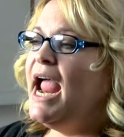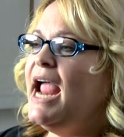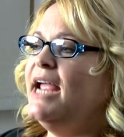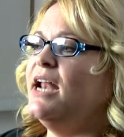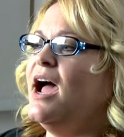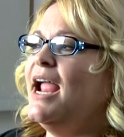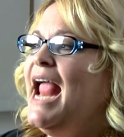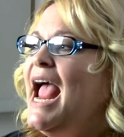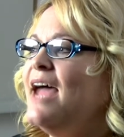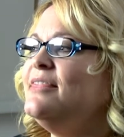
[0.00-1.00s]
and I
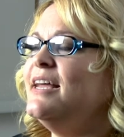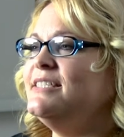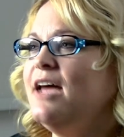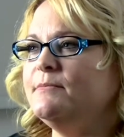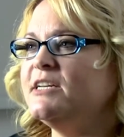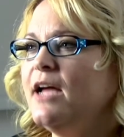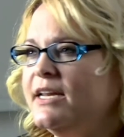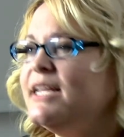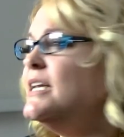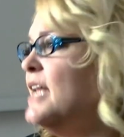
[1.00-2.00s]
had that time to kind
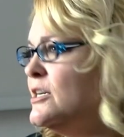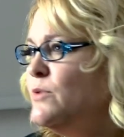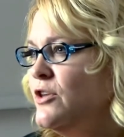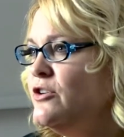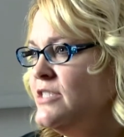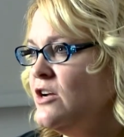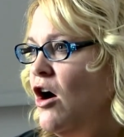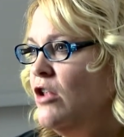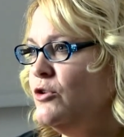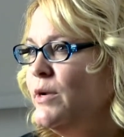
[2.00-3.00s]
of connect with her as a
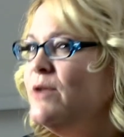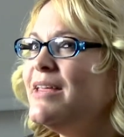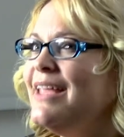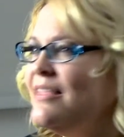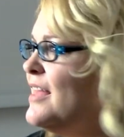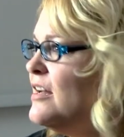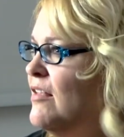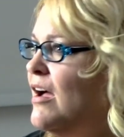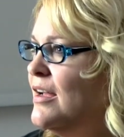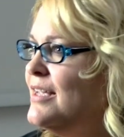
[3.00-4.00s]
caller. We don't get that a
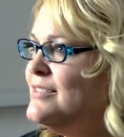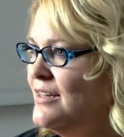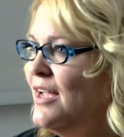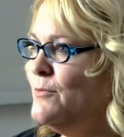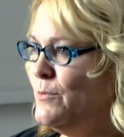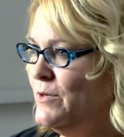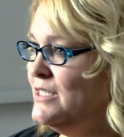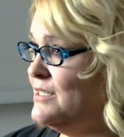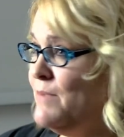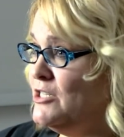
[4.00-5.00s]
lot as a 911
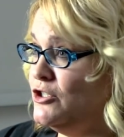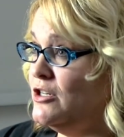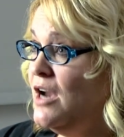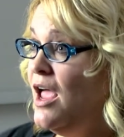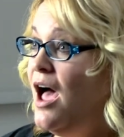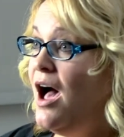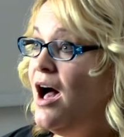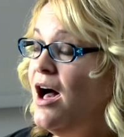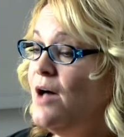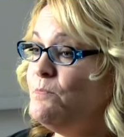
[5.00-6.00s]
dispatcher,
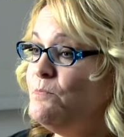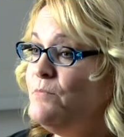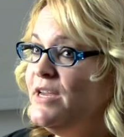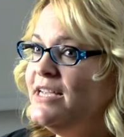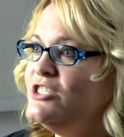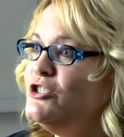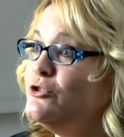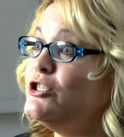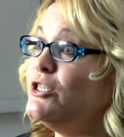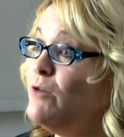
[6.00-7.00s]
because it's
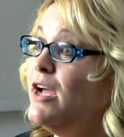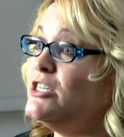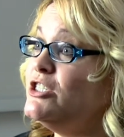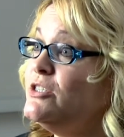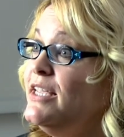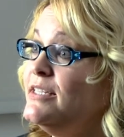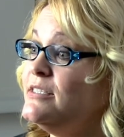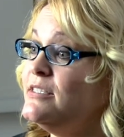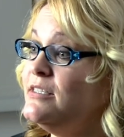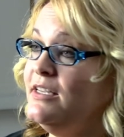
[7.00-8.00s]
usually rushed.
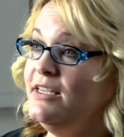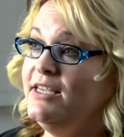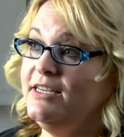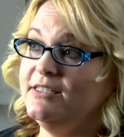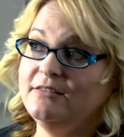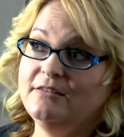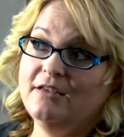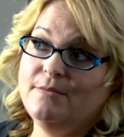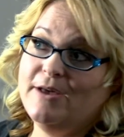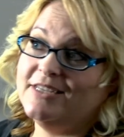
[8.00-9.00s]
He's
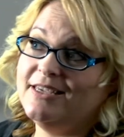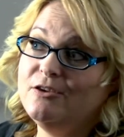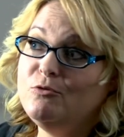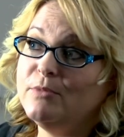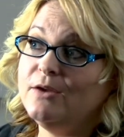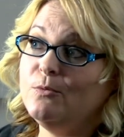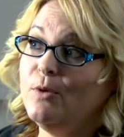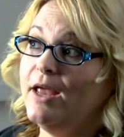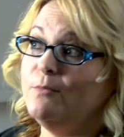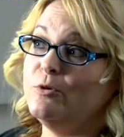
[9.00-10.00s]
about to kill me,
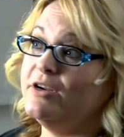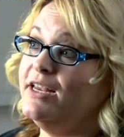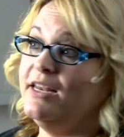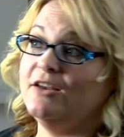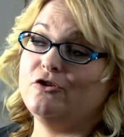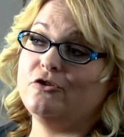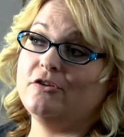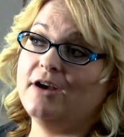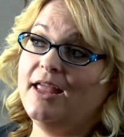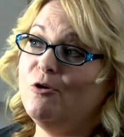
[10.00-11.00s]
and we're getting her
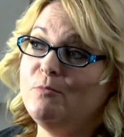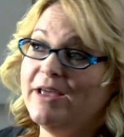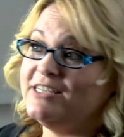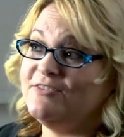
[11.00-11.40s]
help as